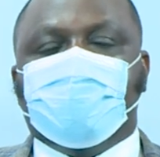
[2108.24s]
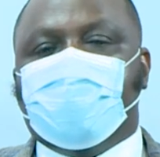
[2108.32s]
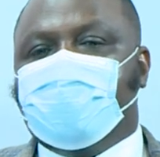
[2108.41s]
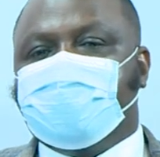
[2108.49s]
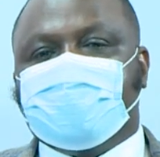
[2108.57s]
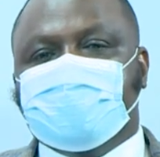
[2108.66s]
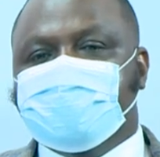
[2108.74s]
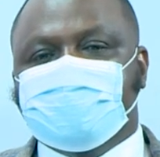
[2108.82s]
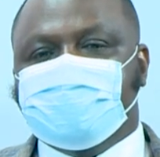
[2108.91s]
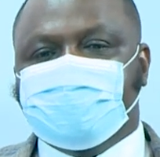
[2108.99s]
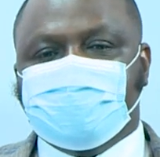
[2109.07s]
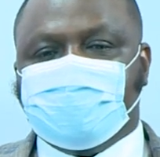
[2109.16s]
one
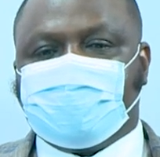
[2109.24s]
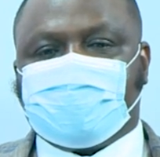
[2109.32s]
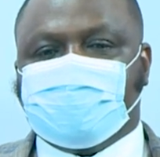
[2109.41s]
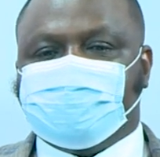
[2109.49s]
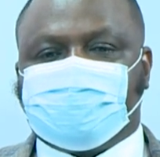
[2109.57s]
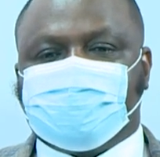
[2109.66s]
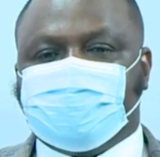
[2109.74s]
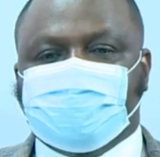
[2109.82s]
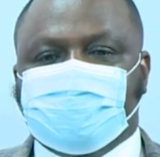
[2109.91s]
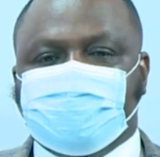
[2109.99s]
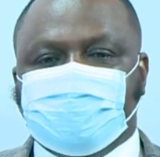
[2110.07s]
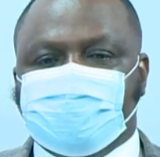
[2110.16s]
kidney can
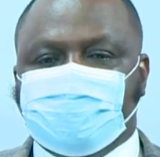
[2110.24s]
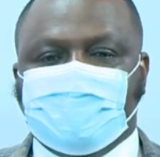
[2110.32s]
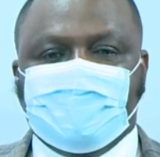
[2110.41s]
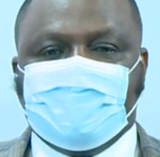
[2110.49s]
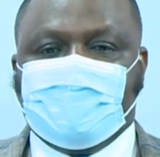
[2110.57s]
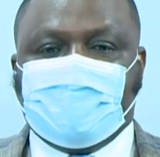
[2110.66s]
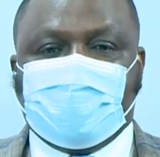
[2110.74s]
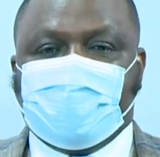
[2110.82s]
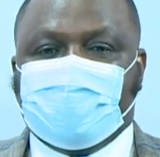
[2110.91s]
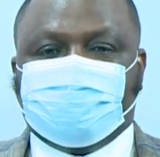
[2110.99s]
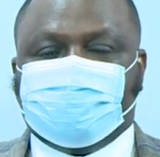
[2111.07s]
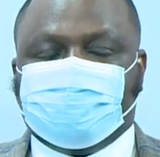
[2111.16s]
suddenly
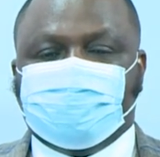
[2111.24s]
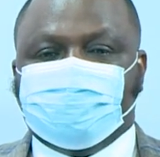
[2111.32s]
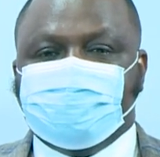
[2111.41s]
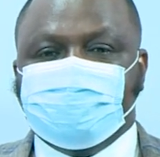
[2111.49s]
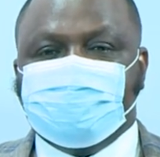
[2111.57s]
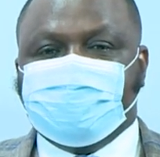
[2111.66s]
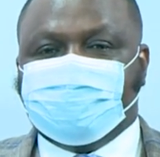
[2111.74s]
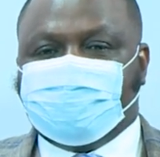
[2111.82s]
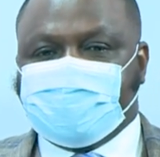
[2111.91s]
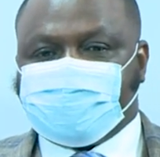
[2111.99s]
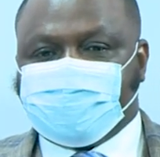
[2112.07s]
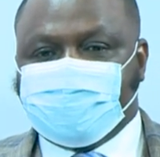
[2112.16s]
have maybe a
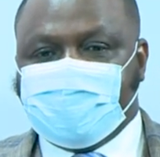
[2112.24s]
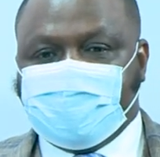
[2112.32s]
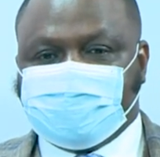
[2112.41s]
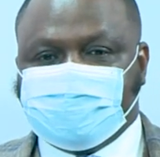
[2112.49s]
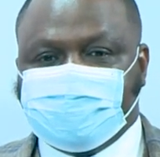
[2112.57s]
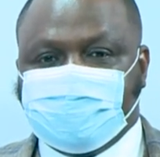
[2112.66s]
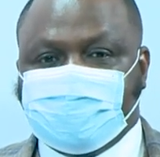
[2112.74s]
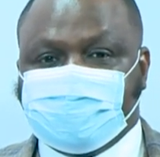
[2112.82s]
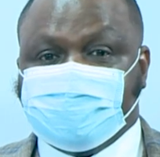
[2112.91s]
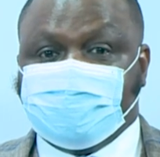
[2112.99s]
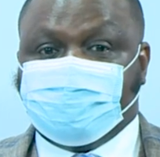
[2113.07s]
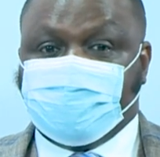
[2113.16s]
vascular accident.
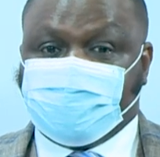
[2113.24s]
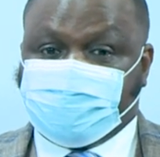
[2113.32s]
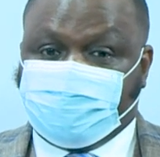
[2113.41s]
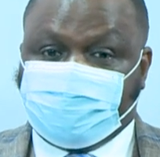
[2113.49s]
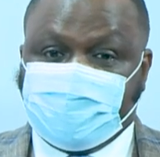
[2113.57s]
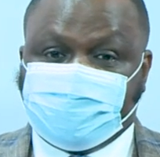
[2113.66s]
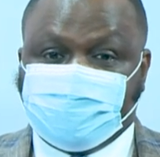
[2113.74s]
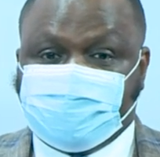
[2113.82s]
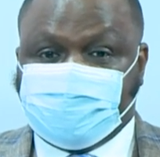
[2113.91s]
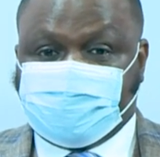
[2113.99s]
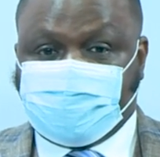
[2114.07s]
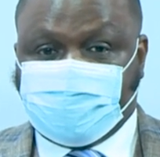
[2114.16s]
That is, the blood supply to
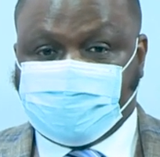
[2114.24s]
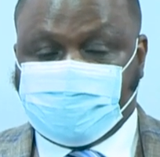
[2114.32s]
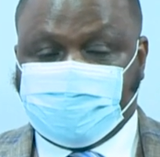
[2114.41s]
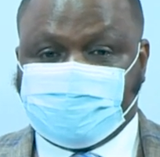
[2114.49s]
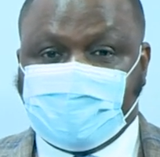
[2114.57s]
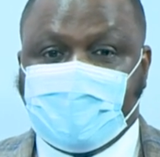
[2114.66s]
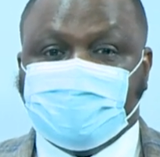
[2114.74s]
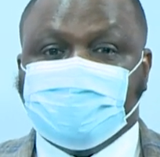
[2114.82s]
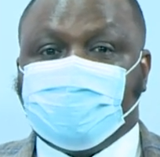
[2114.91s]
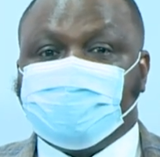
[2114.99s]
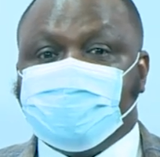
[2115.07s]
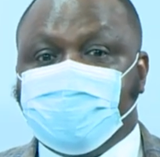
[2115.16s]
it is cut short and
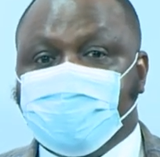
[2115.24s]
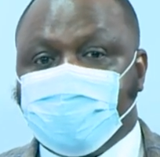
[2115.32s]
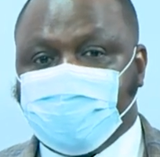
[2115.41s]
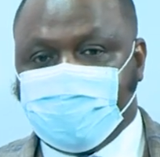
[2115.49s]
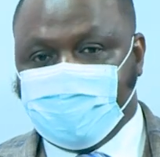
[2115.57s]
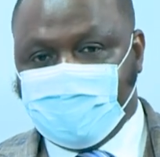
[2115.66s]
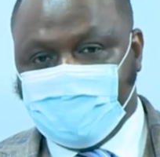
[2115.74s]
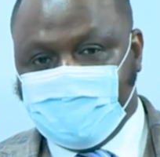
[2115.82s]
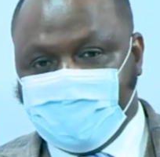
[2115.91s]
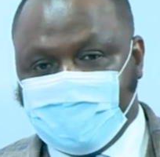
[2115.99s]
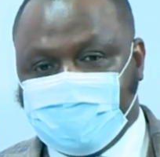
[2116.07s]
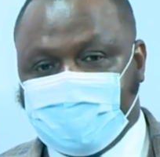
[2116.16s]
it doesn't grow.
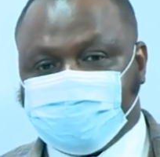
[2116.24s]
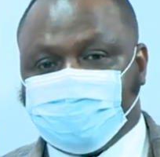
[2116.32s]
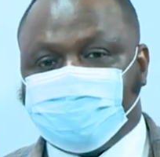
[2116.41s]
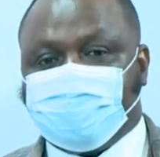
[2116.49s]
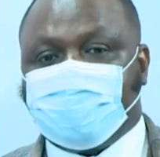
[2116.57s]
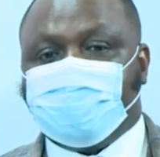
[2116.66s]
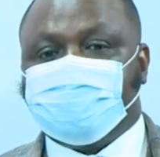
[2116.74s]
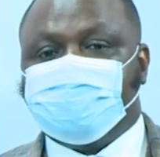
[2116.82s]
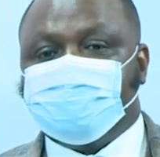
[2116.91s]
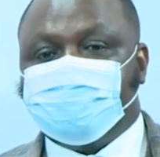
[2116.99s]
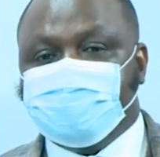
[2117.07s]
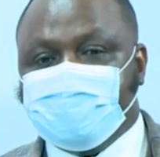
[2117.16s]
That's what we call
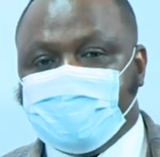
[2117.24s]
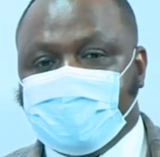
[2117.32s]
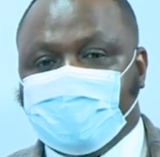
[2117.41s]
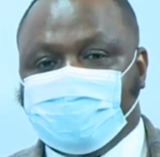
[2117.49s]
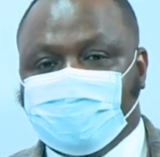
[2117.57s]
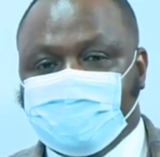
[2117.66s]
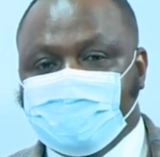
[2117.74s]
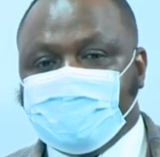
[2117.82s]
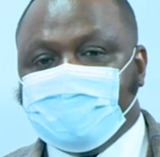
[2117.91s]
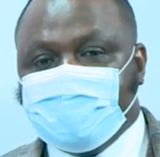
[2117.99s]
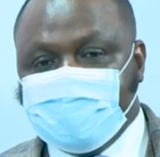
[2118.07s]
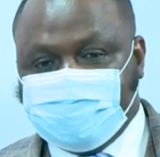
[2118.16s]
renal
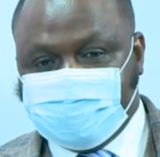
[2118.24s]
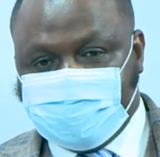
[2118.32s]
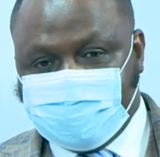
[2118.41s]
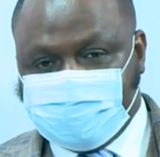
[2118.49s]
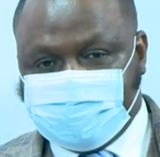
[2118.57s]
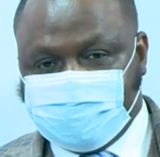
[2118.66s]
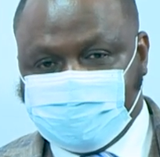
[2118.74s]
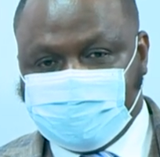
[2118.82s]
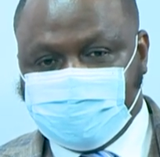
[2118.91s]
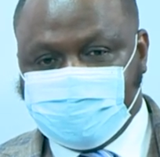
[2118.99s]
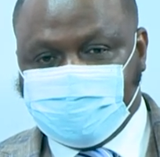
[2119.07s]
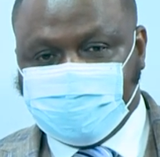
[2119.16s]
agenesis.
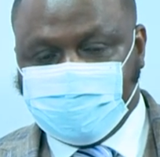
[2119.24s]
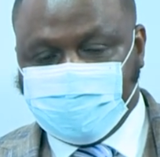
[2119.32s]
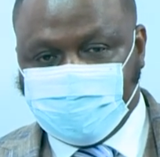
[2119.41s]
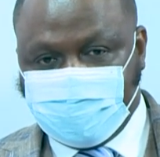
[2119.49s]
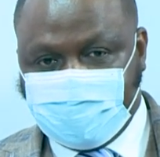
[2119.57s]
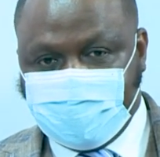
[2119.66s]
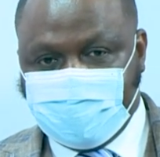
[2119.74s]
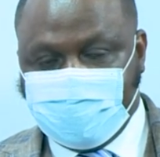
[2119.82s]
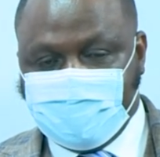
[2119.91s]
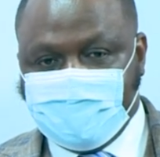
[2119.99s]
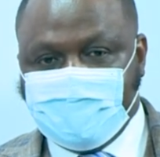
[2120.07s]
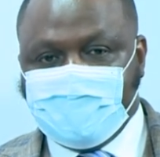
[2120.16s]
agenesis. Okay?